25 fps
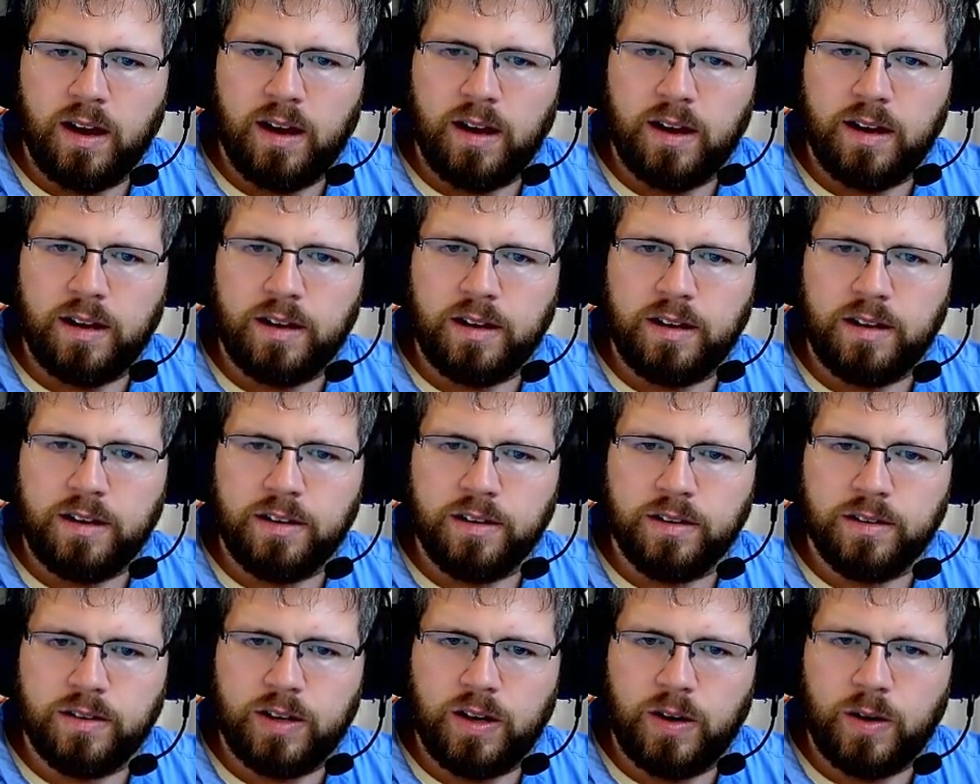you'll
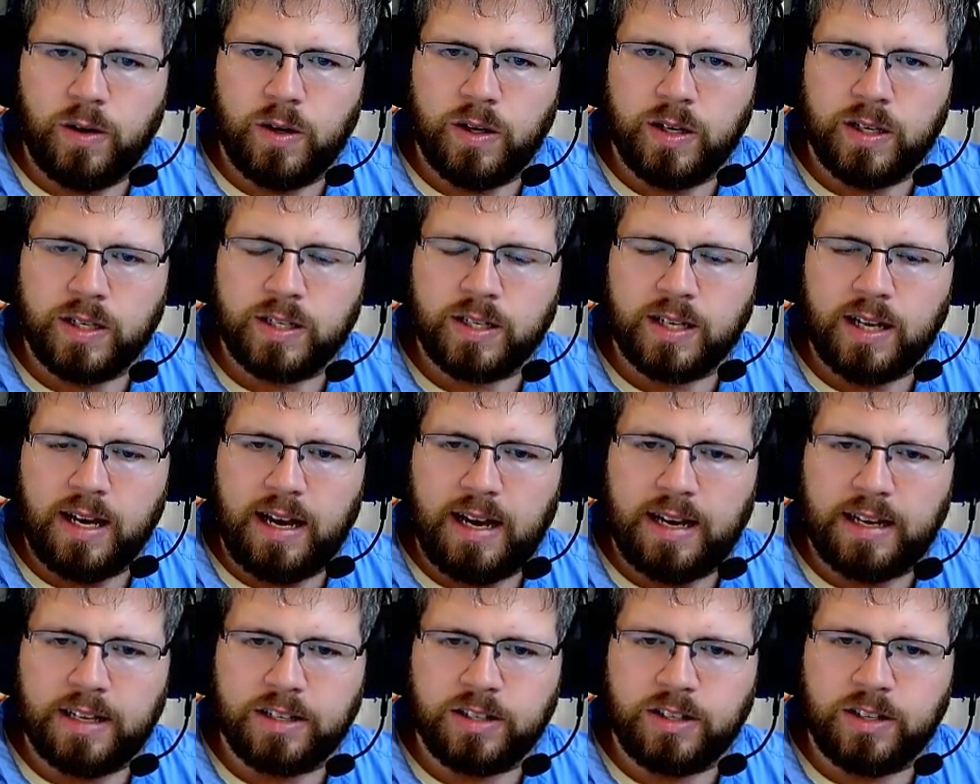notice
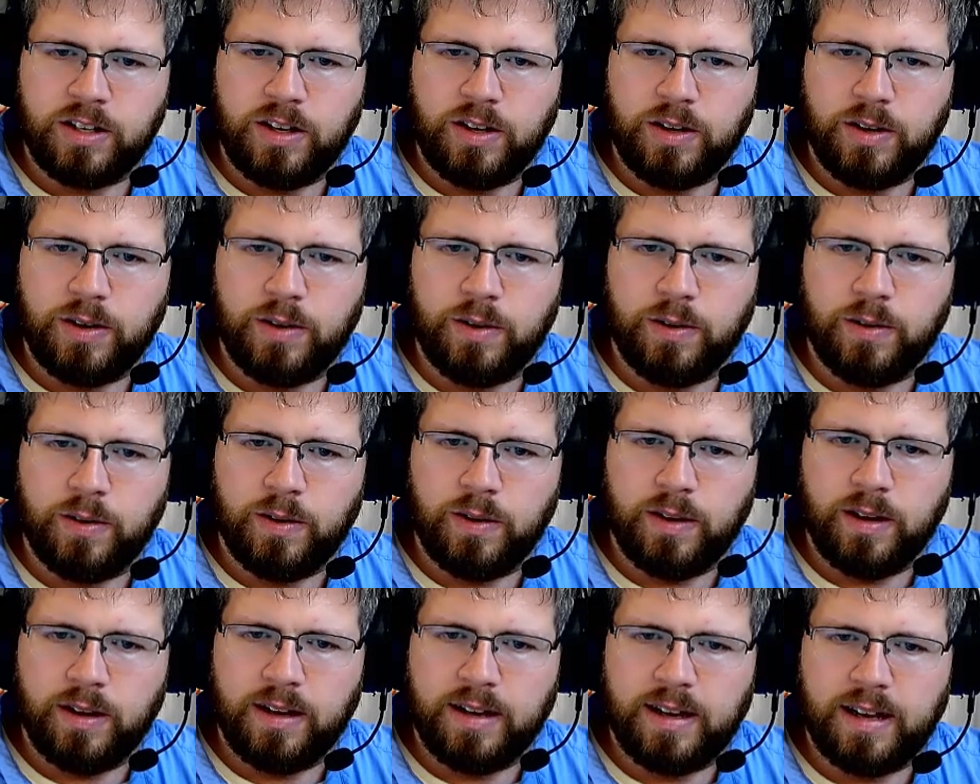as you
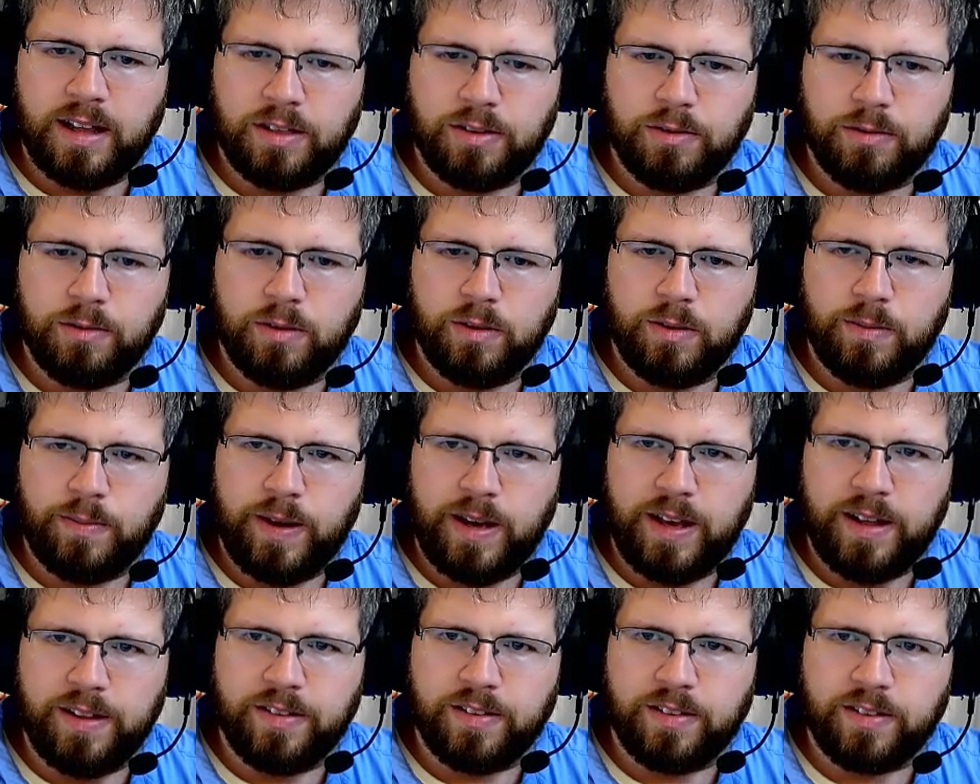get through the
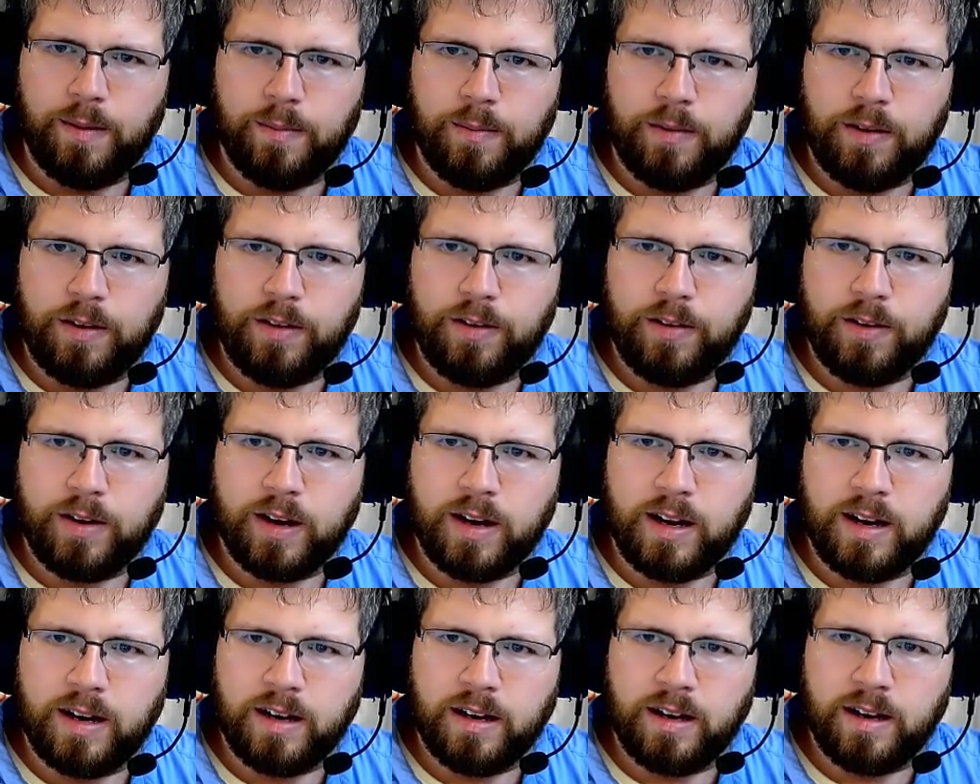beats, you
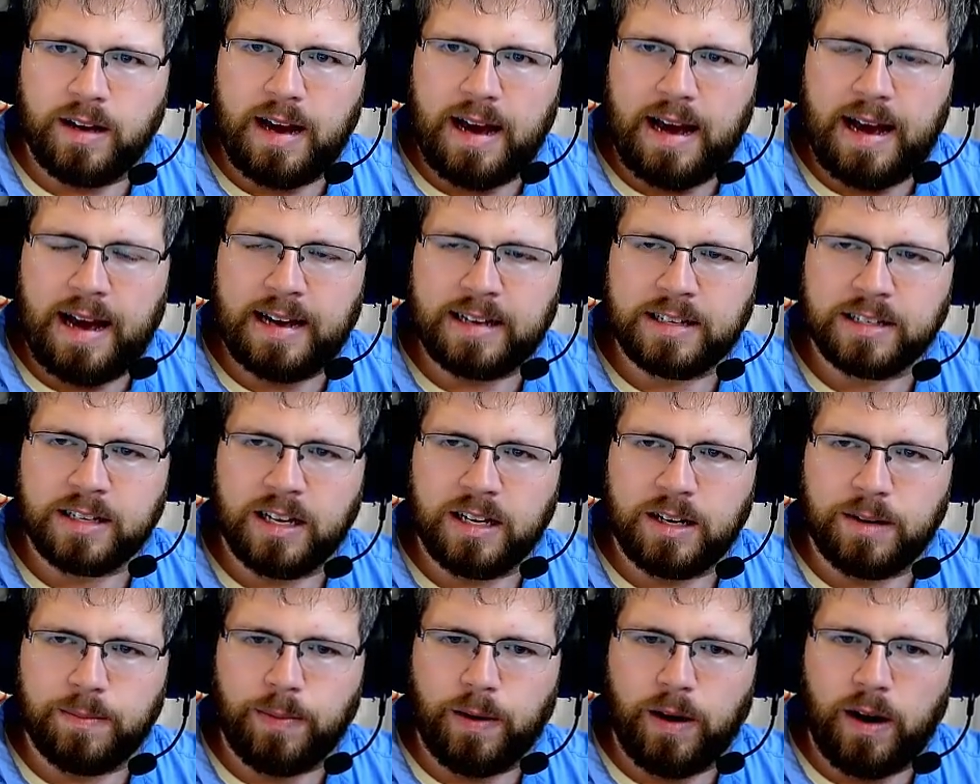can ask it to
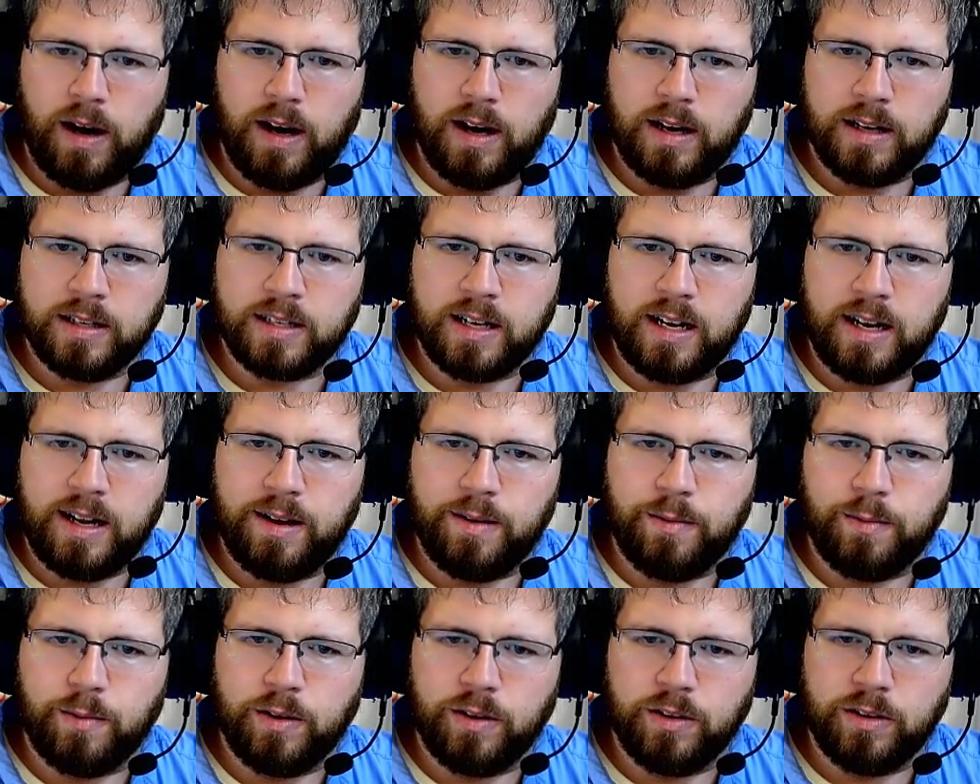pause and it
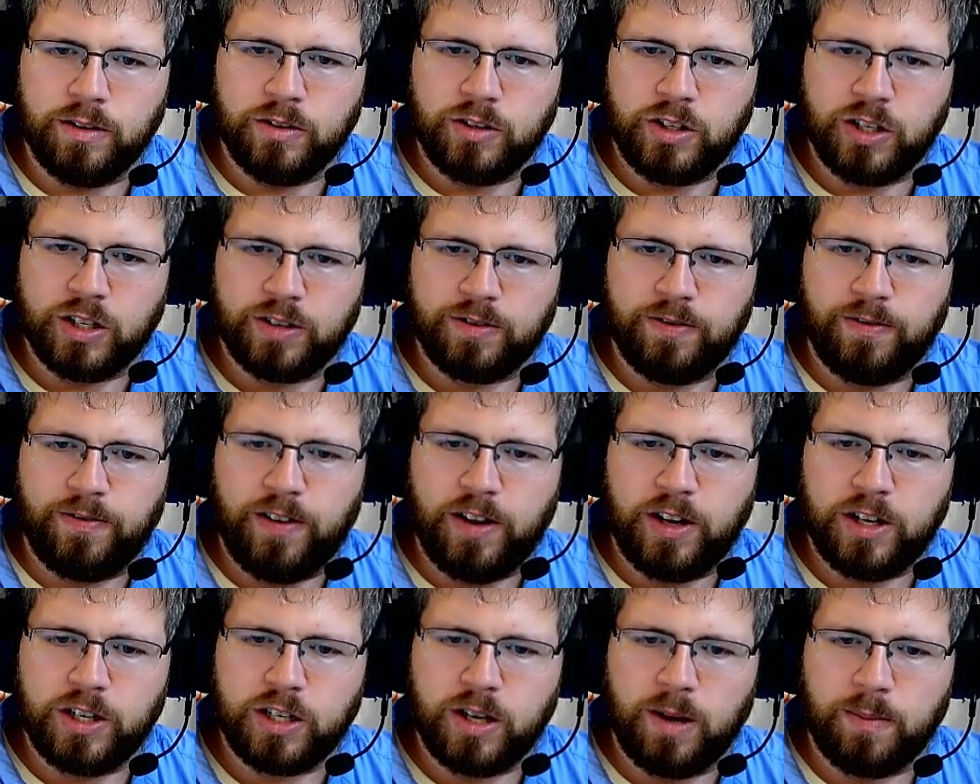will just
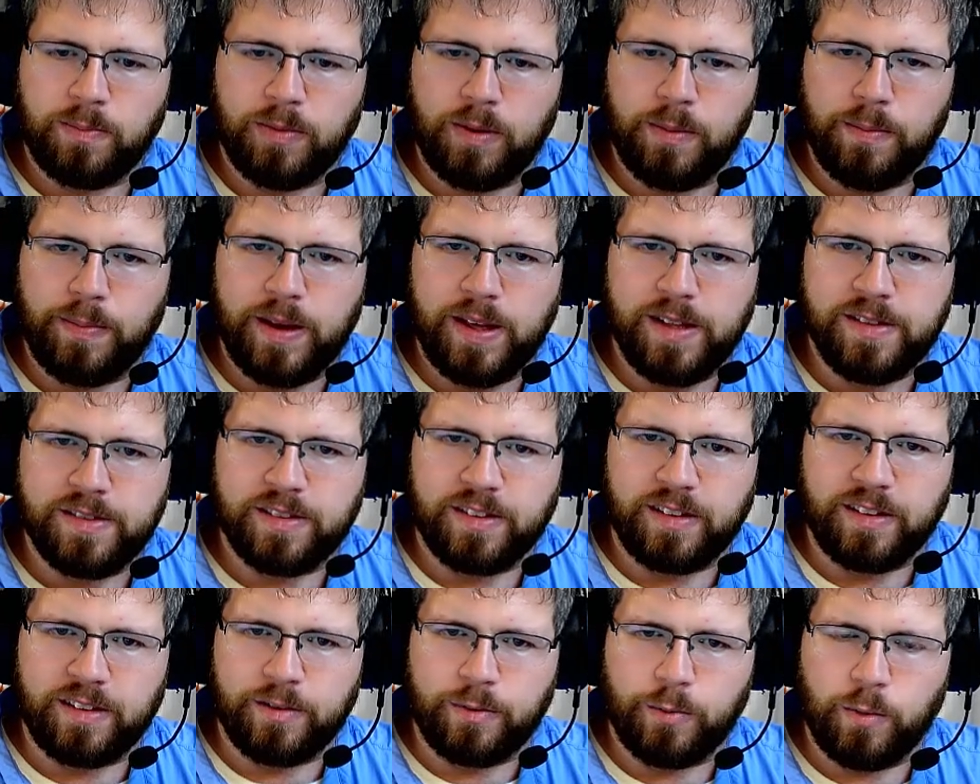finish up the beats
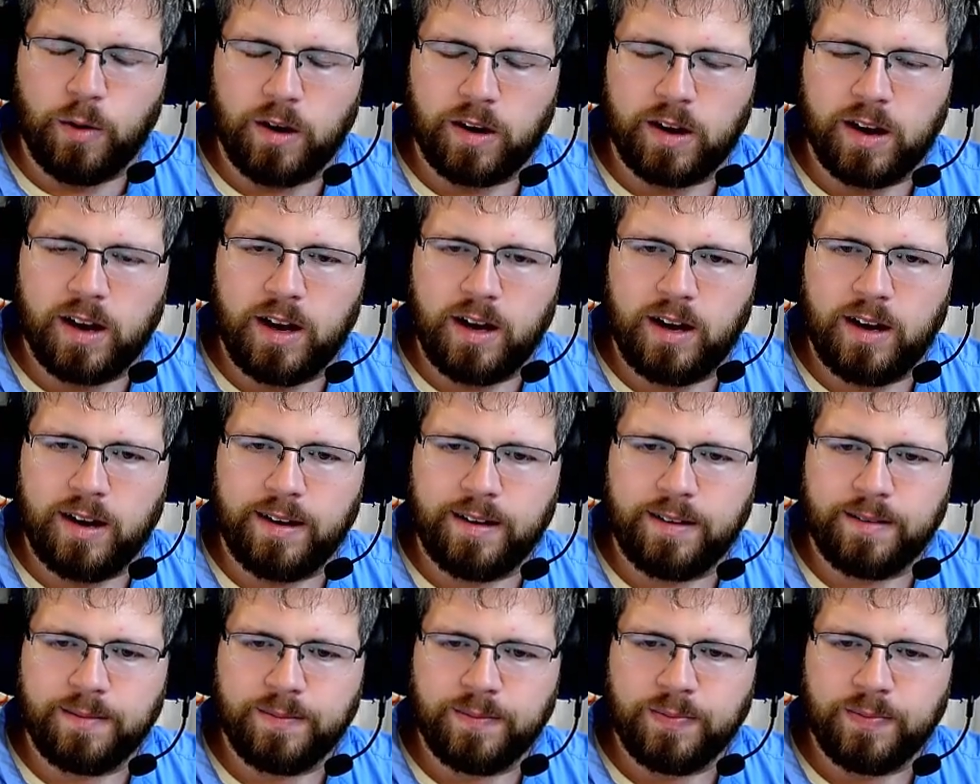it's working on